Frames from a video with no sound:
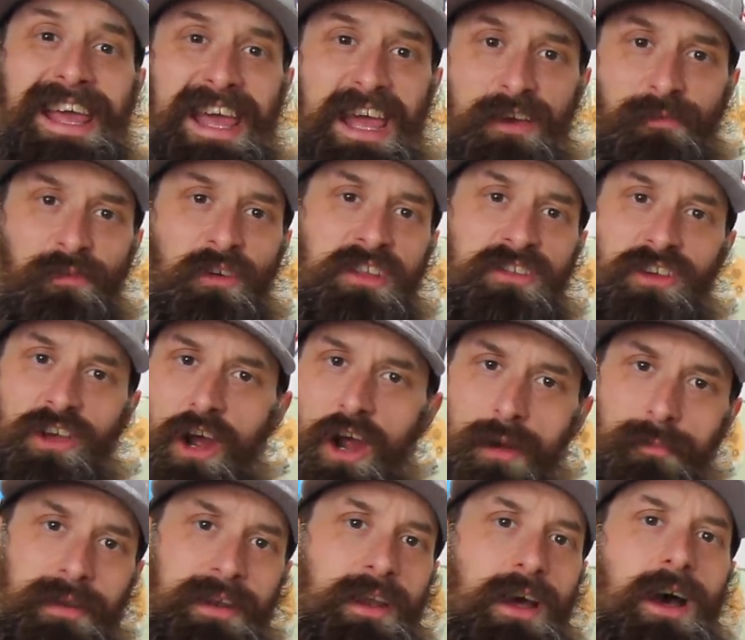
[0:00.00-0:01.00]
If it's
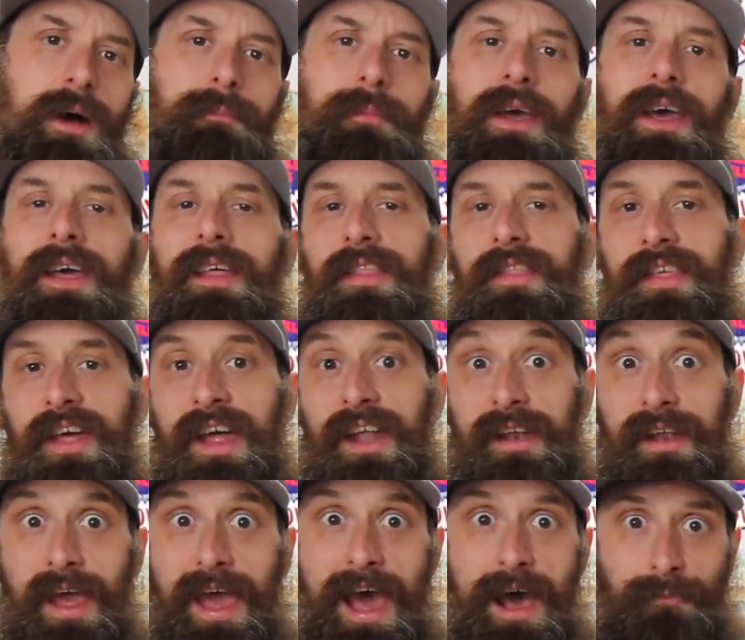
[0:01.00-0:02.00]
carboned up,
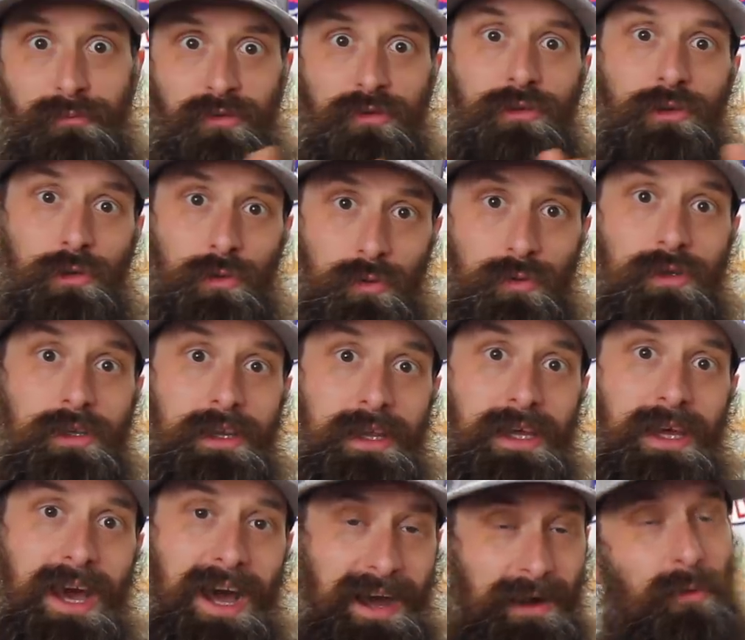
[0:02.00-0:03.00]
then
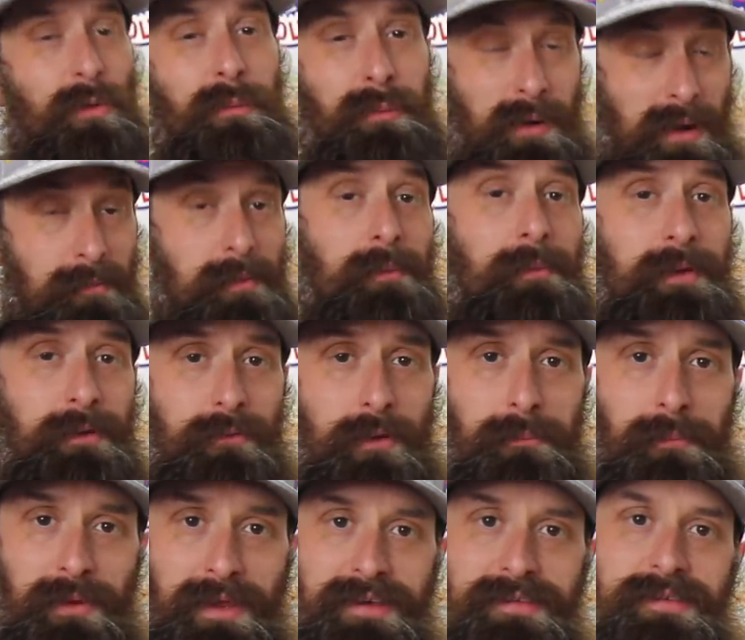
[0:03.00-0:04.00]
absolutely, I would probably
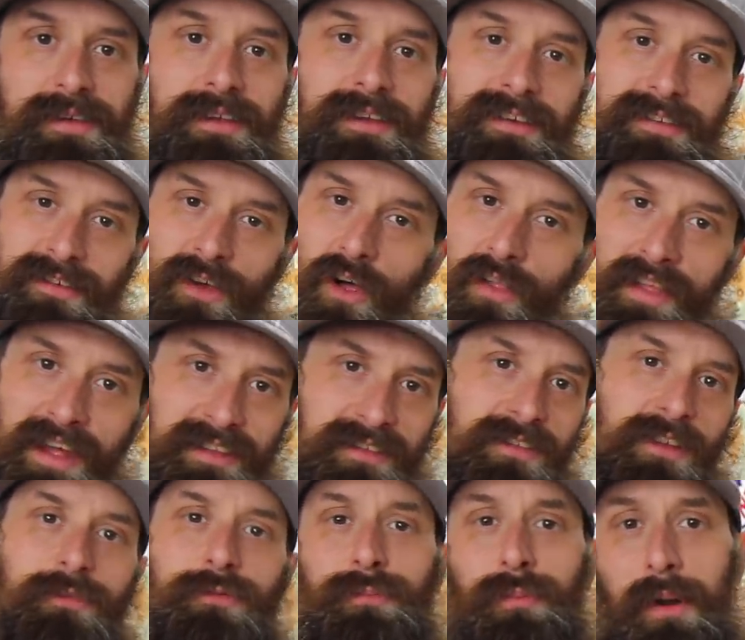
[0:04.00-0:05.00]
replace it, because all that
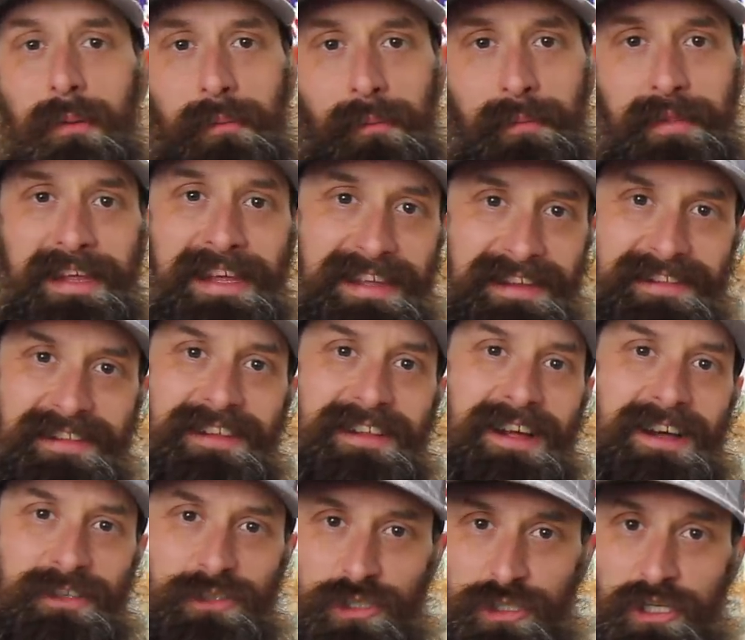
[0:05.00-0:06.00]
stuff's probably in
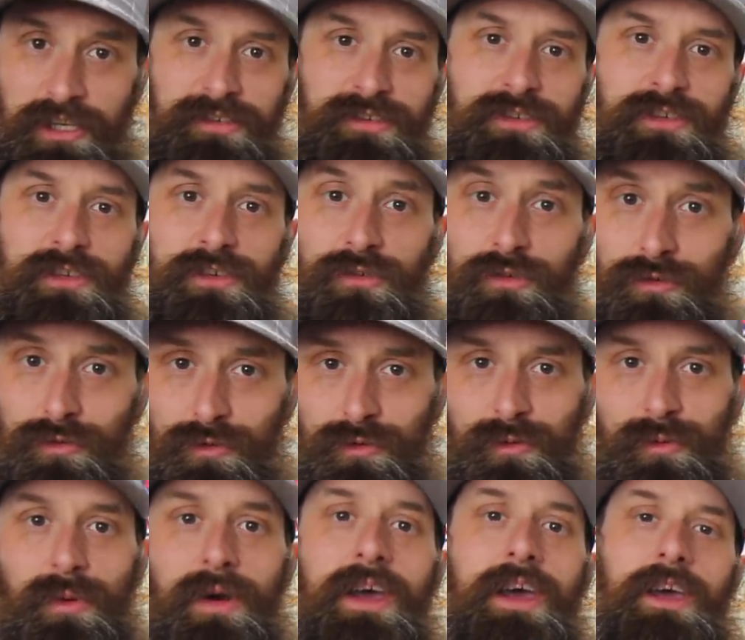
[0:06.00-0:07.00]
the adjuster
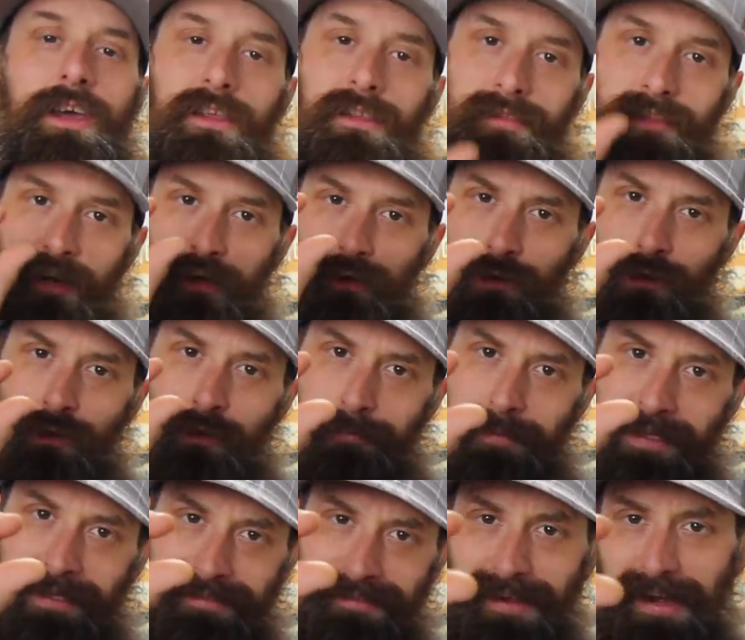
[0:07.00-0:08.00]
too. There should
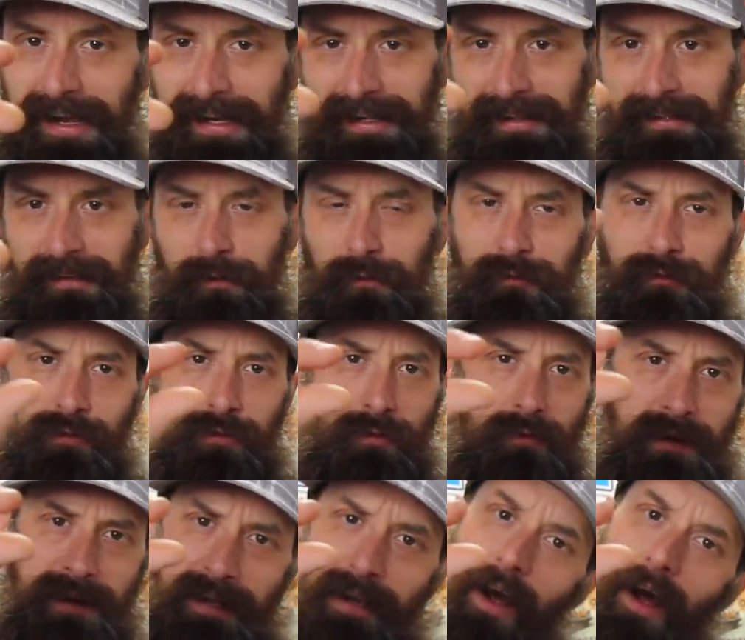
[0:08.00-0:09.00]
be a tiny little
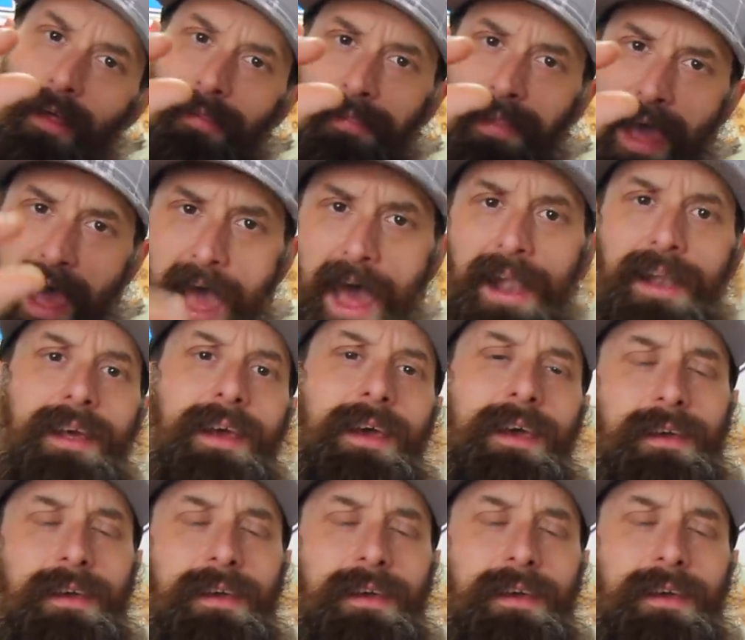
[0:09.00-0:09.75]
screen on that.